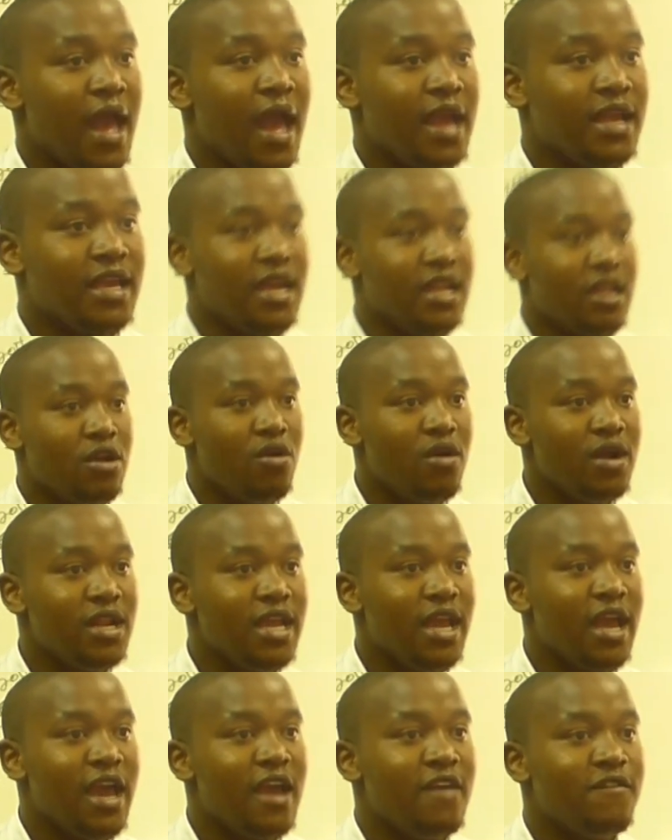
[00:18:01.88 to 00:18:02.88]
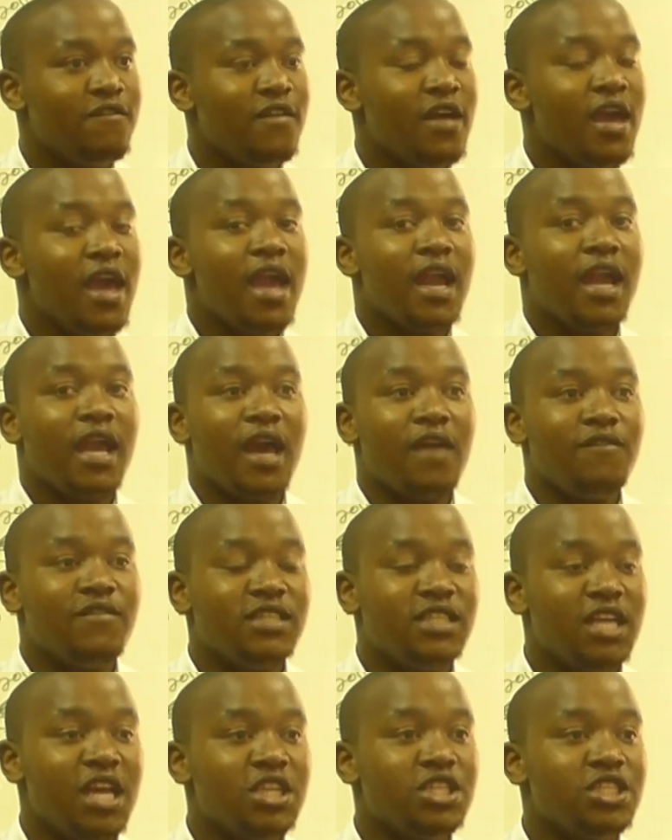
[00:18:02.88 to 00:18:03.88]
I can only have
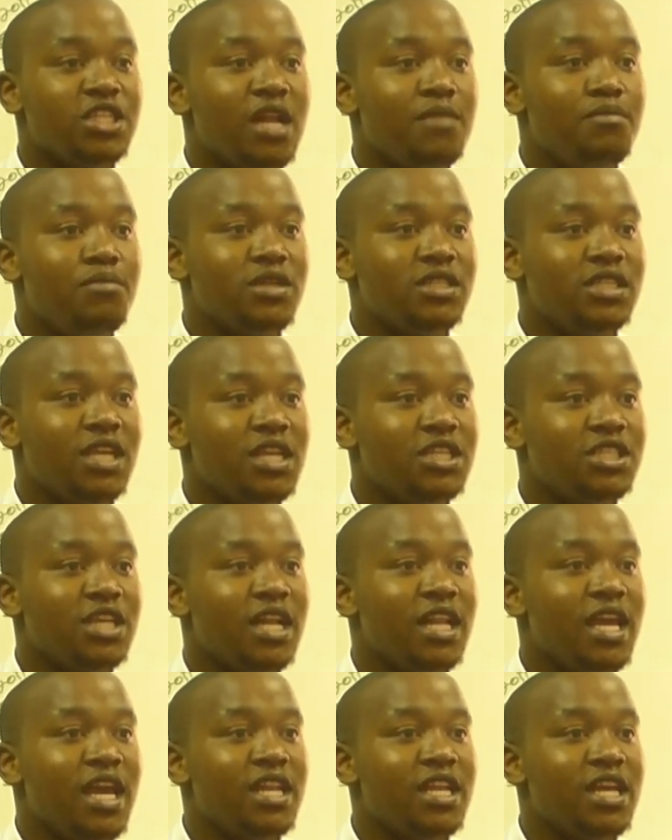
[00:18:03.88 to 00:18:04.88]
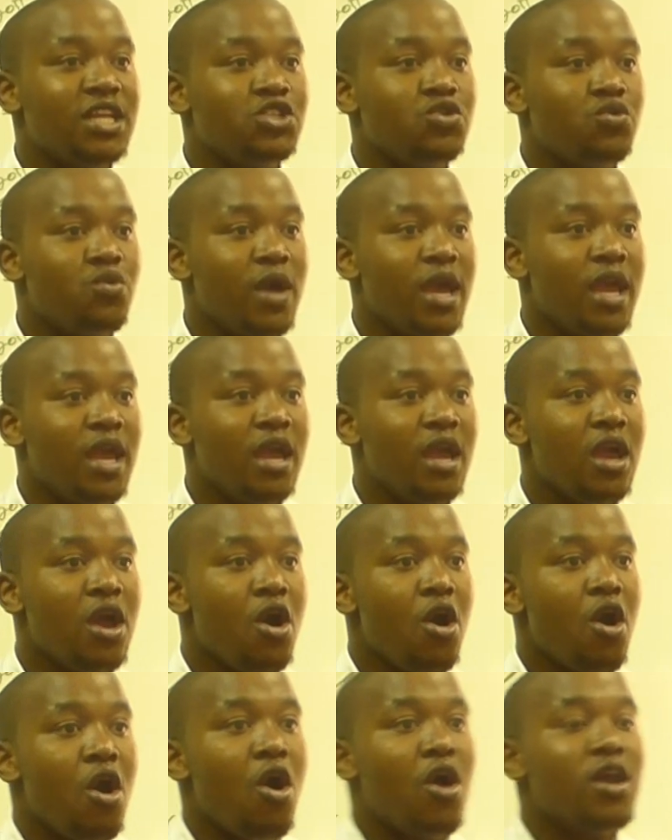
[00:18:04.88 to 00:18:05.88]
gravitational potential energy where?
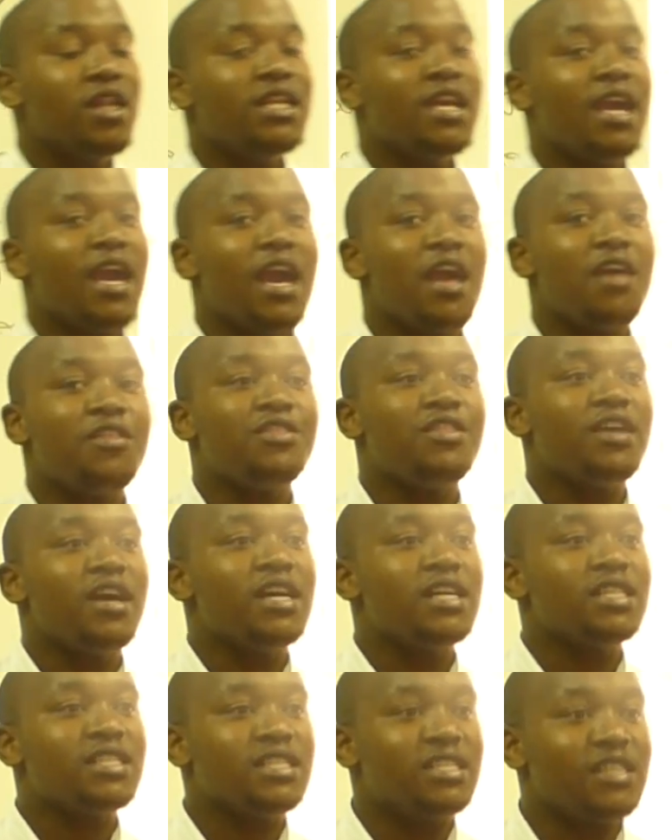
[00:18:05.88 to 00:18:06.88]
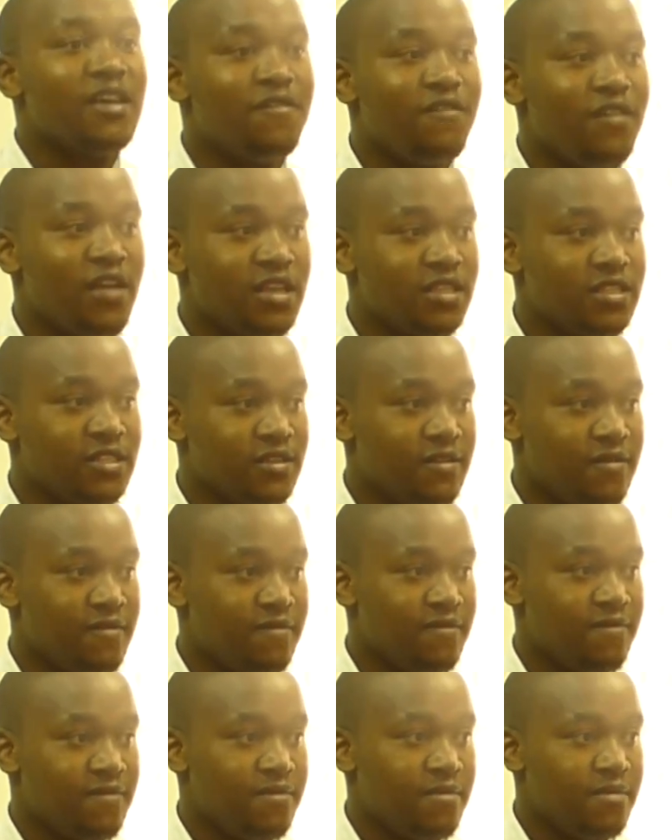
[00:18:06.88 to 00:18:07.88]
On the Earth's surface.
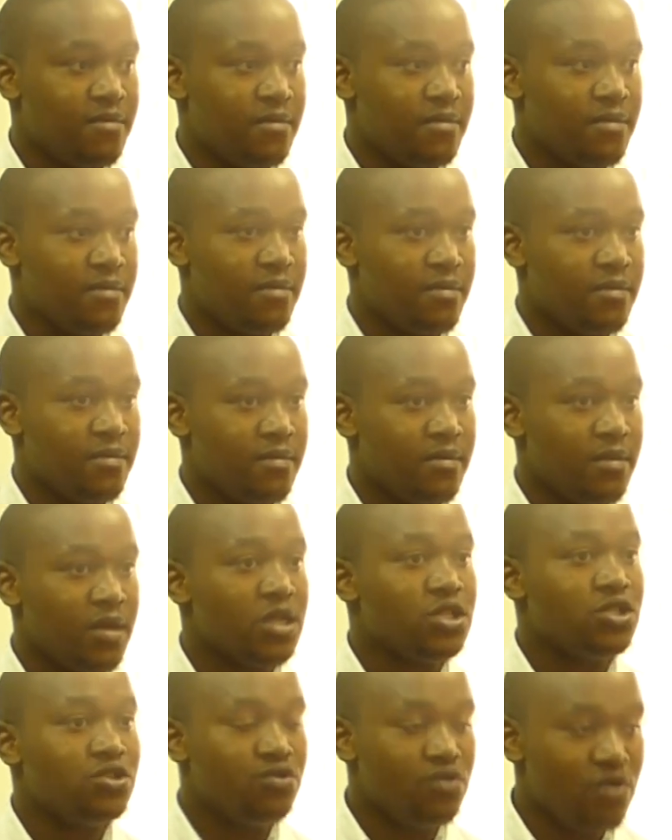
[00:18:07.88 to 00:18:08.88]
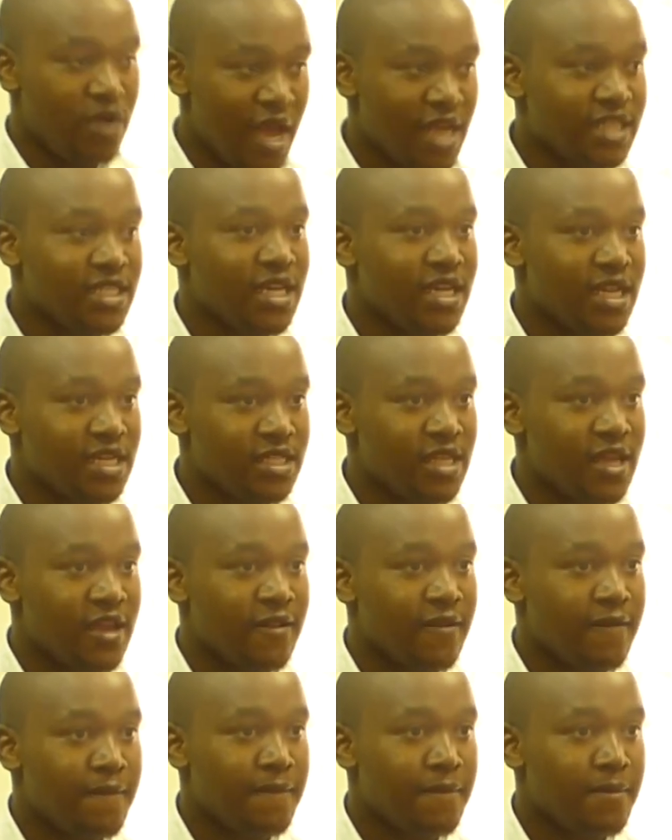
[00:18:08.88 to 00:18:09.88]
Do you guys
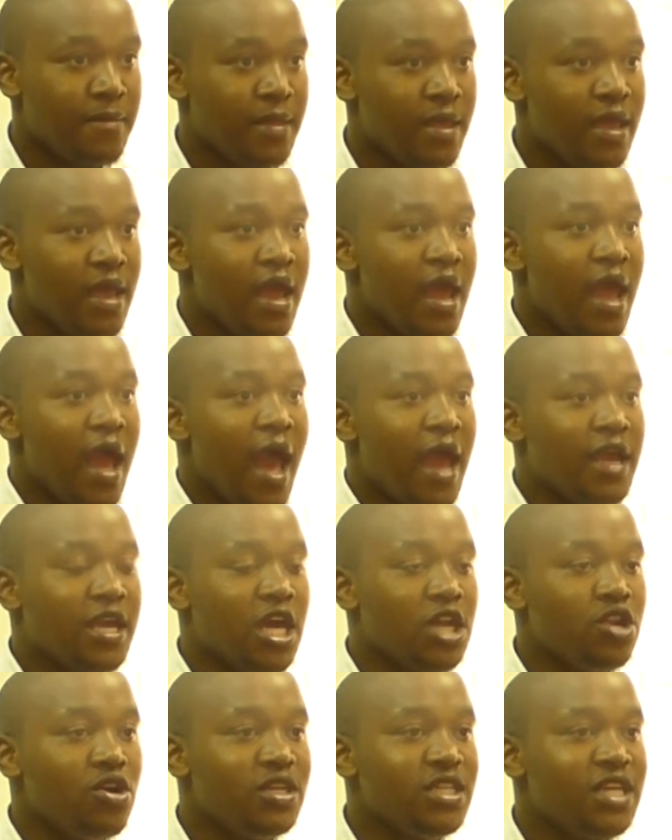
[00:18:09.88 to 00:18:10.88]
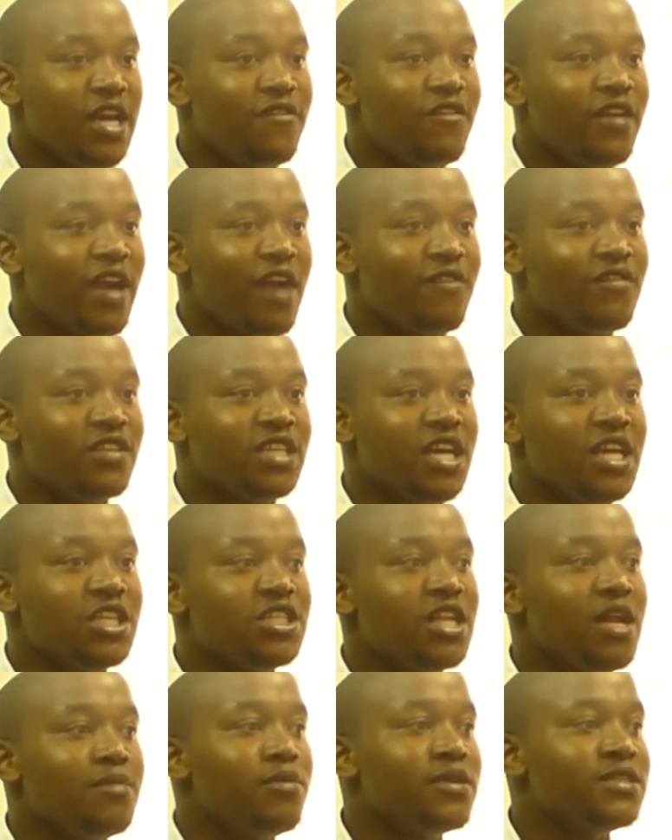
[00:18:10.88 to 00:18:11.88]
understand? I cannot have
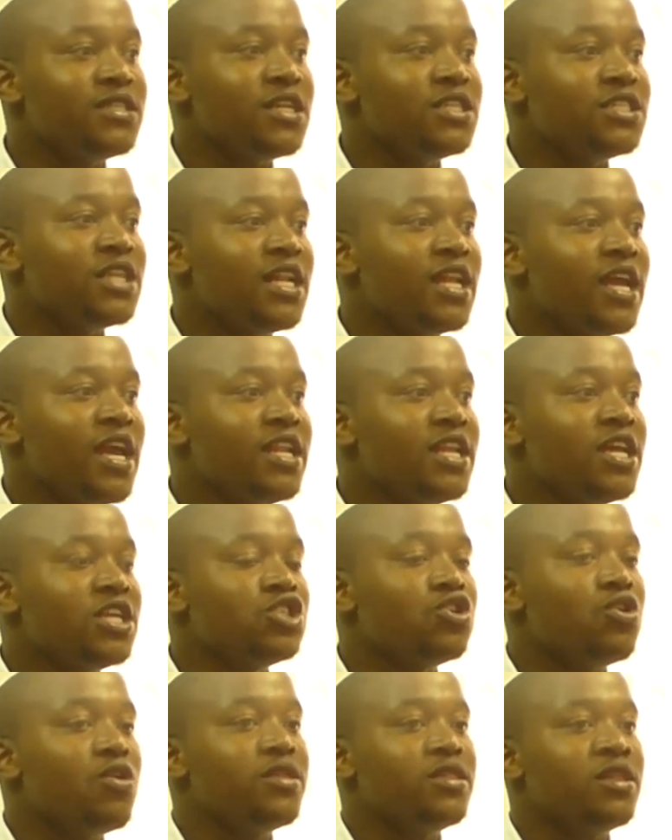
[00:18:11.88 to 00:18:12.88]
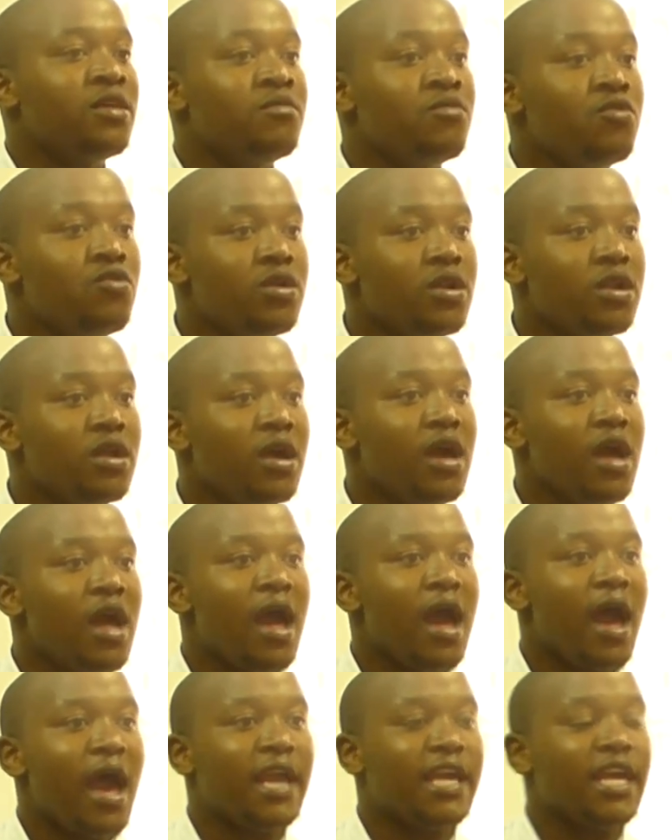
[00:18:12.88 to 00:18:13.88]
gravitational potential energy on the moon.
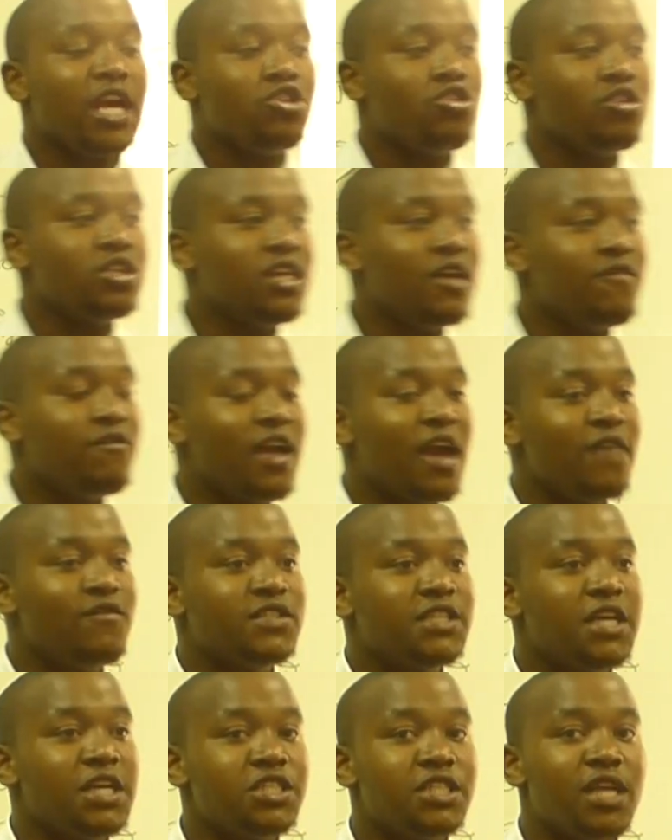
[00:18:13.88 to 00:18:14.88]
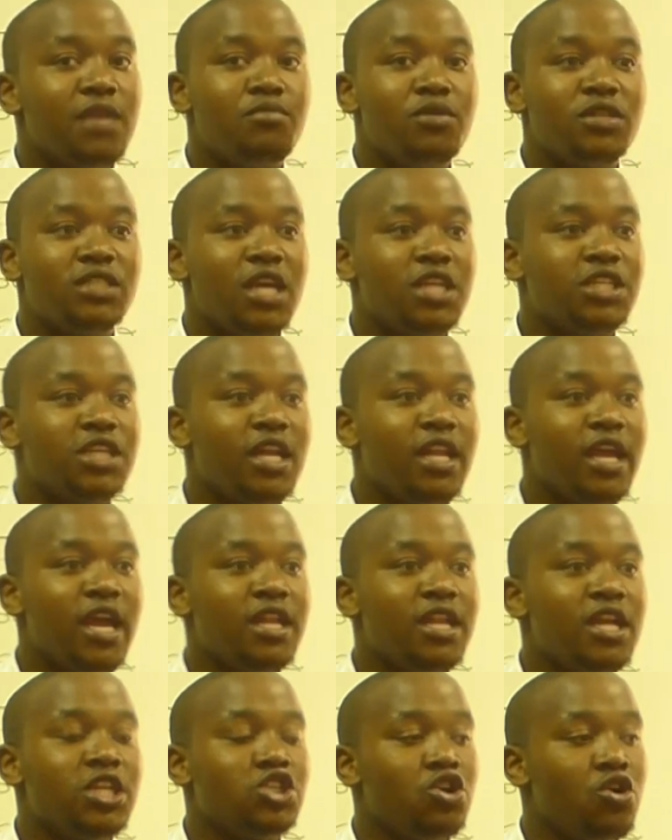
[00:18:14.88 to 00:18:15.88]
I cannot have gravitational potential
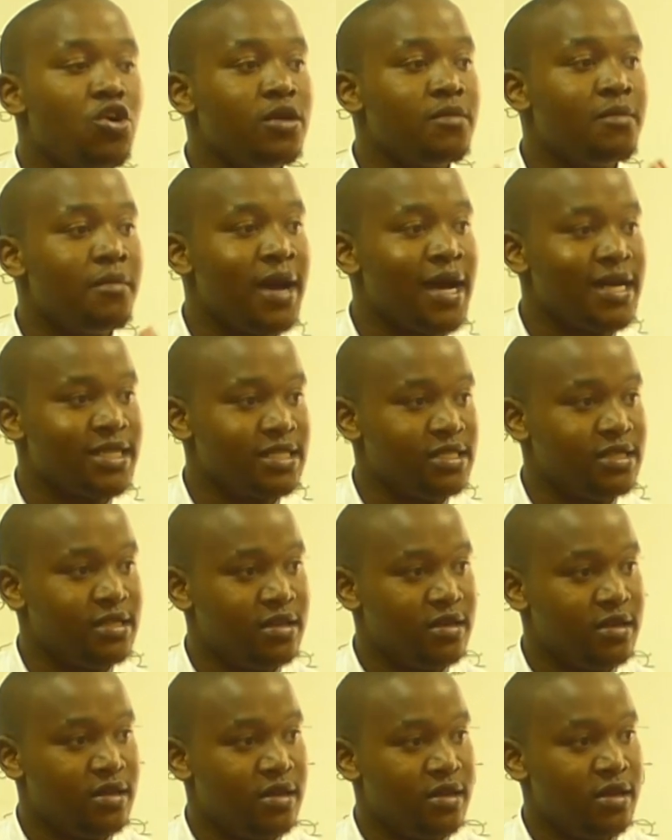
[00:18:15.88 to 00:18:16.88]
energy on Mars.